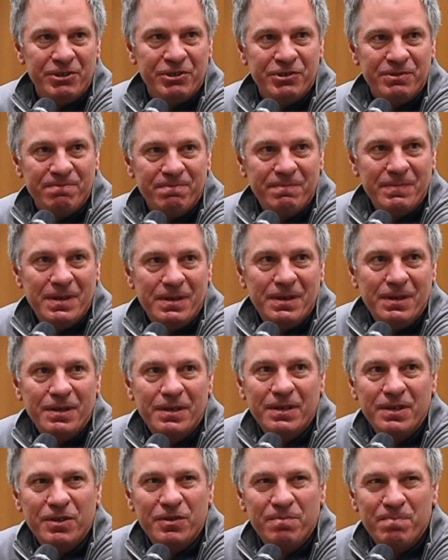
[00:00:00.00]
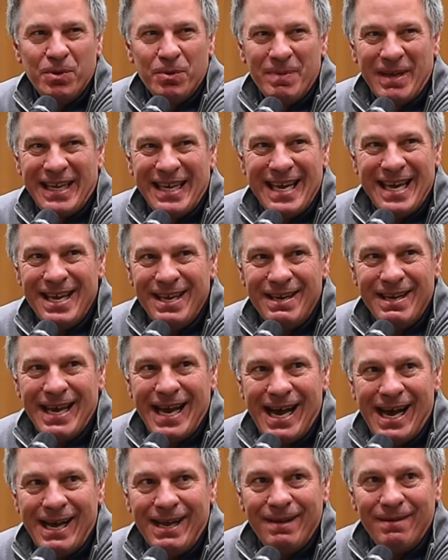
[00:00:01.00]
It was built by Ken
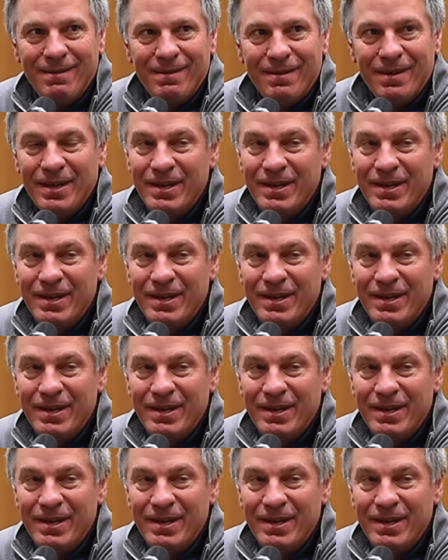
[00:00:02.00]
Dye.